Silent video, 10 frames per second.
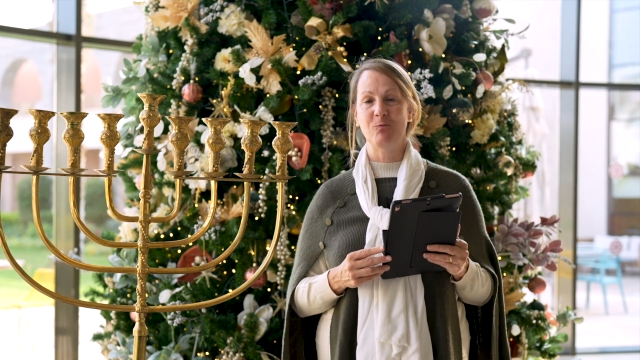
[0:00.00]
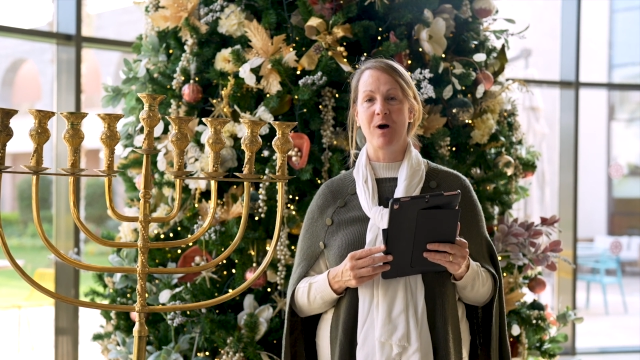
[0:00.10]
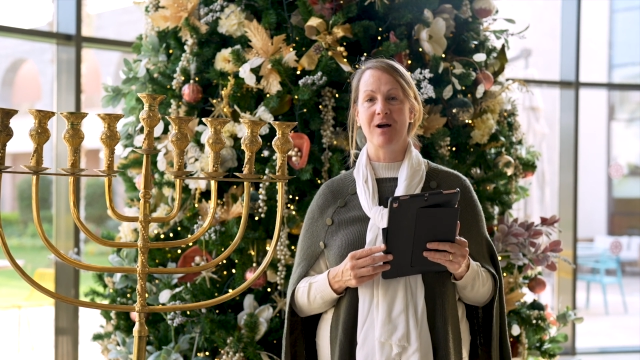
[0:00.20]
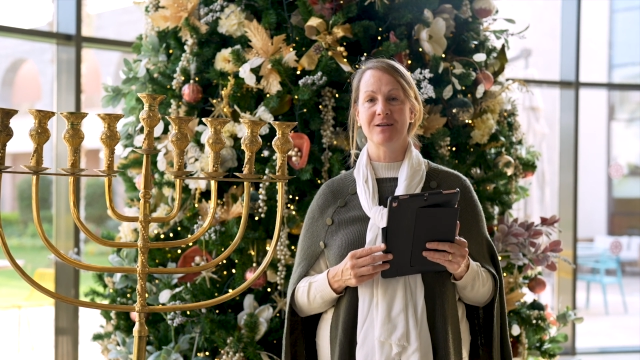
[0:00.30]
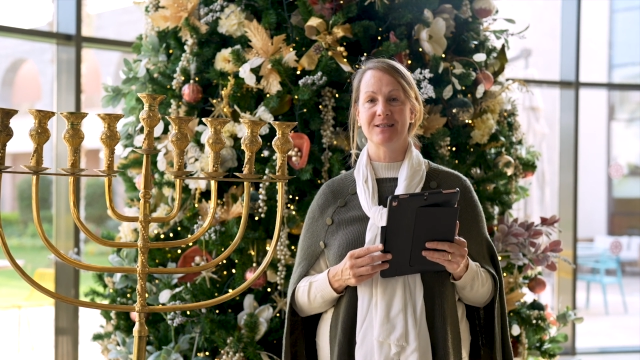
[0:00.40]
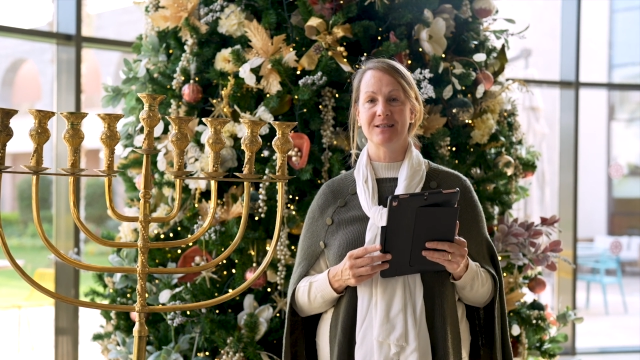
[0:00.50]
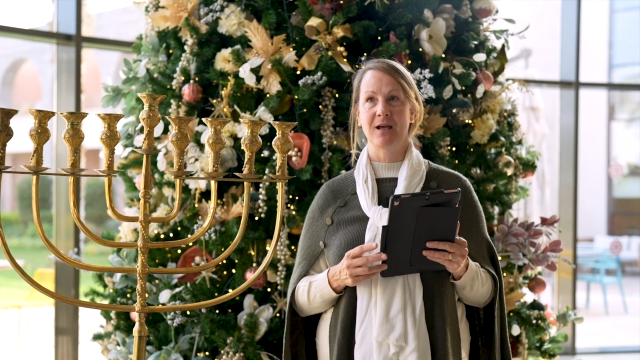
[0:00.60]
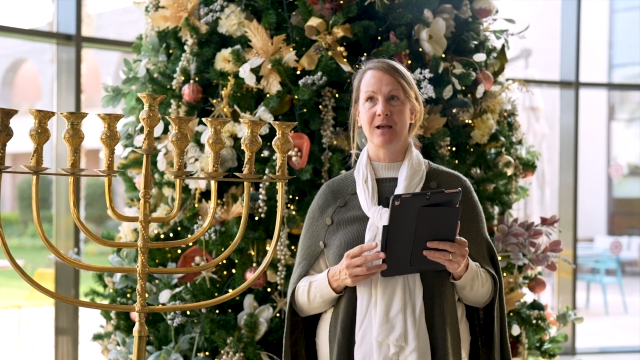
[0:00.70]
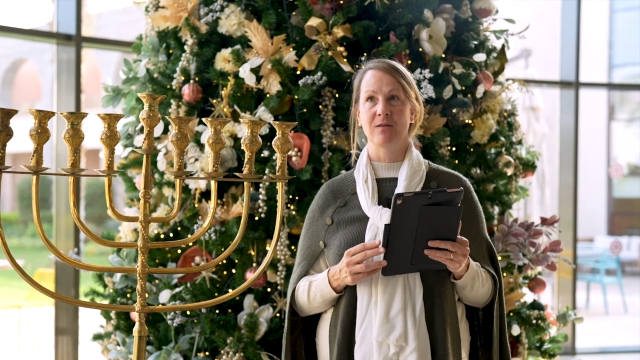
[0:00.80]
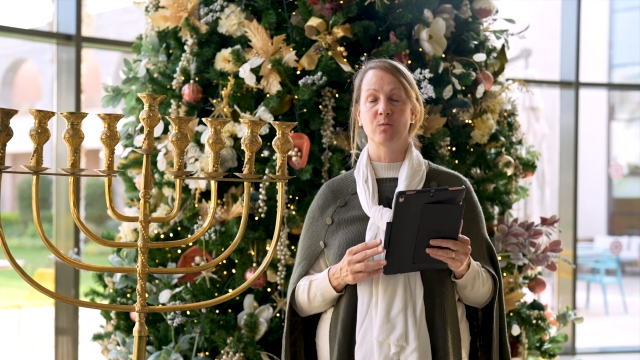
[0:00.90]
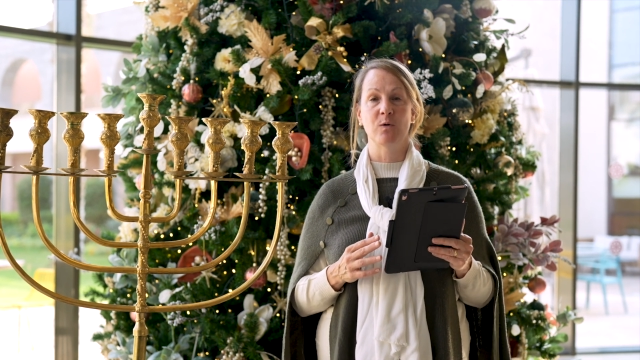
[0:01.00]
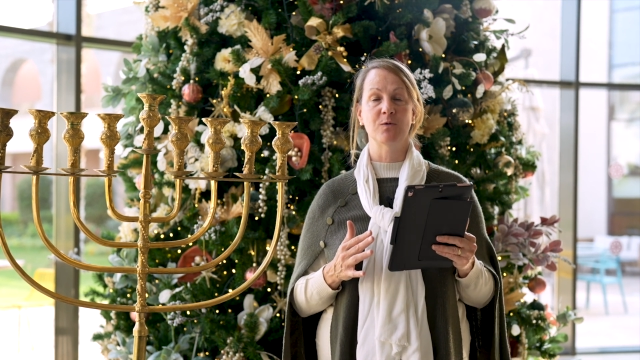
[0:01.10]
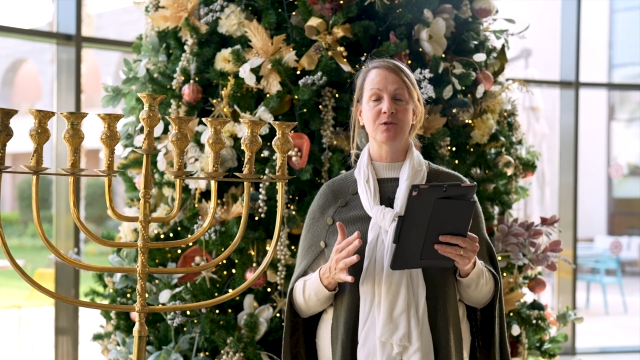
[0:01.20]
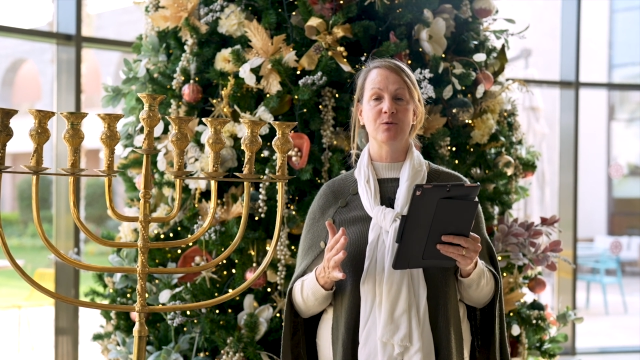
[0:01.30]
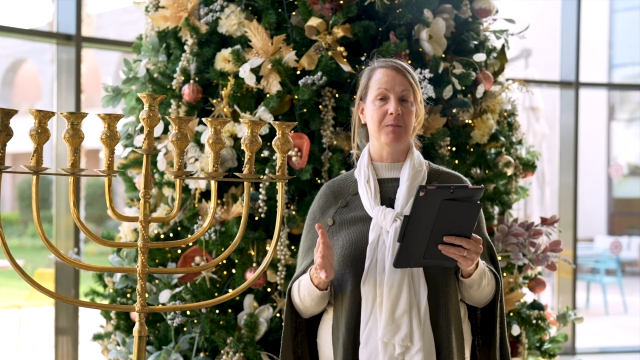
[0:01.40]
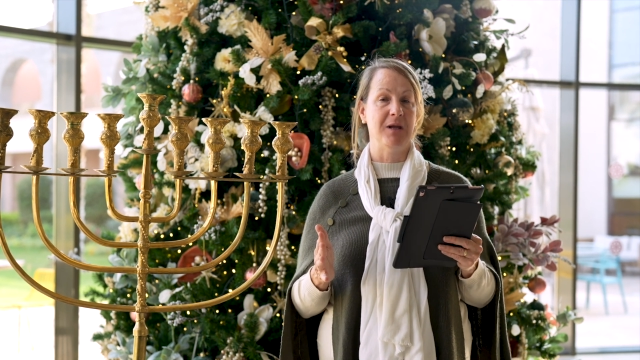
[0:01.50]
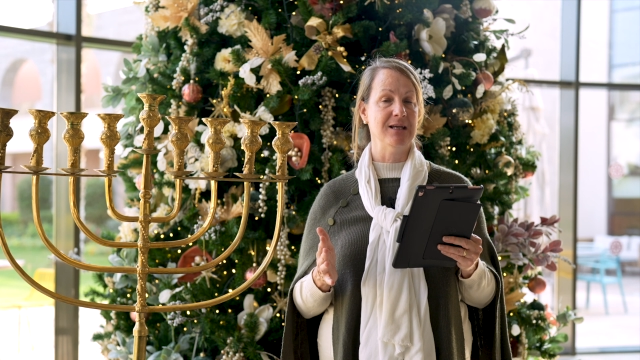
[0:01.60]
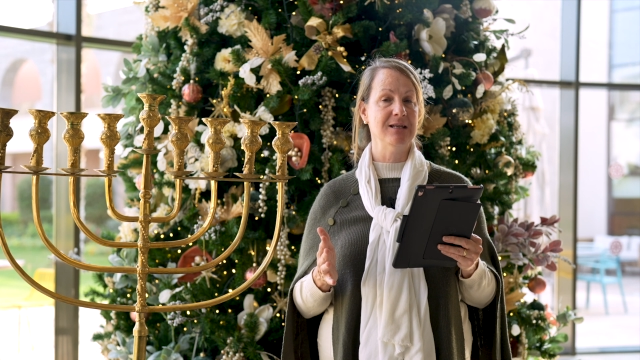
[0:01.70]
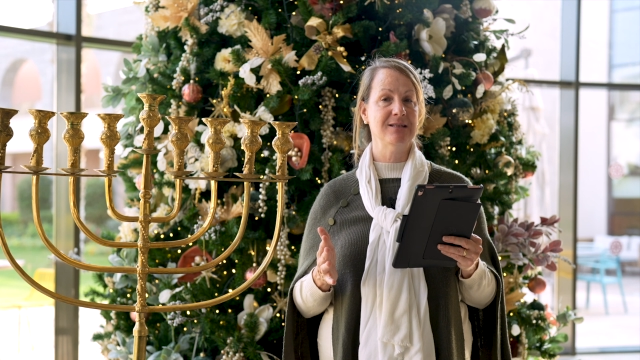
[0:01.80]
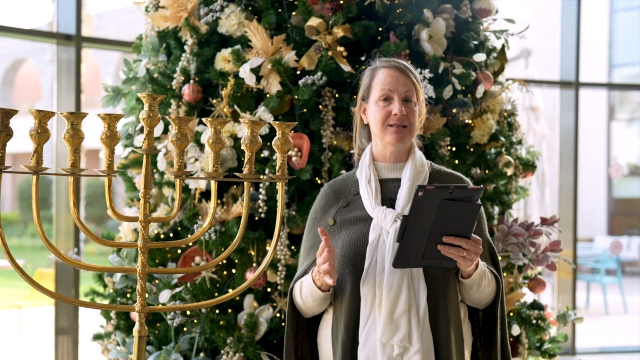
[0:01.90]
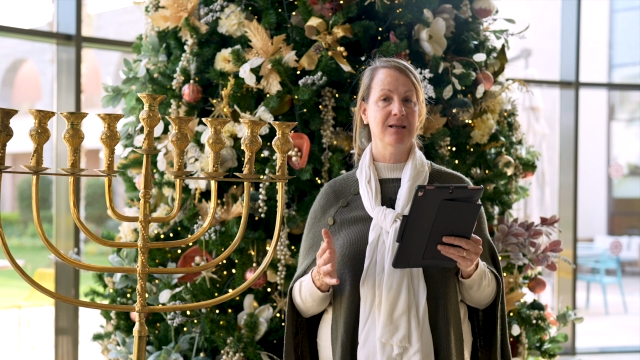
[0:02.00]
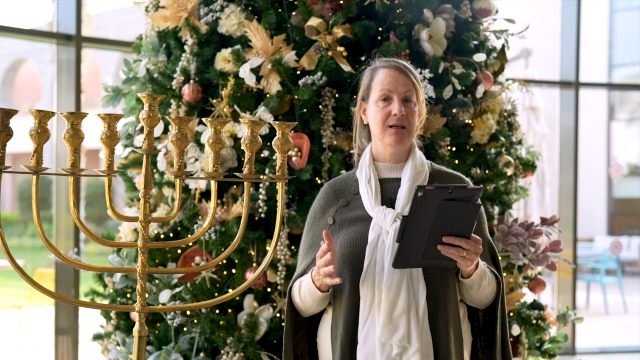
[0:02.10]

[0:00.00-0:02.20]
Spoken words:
walked the road to Emmaus.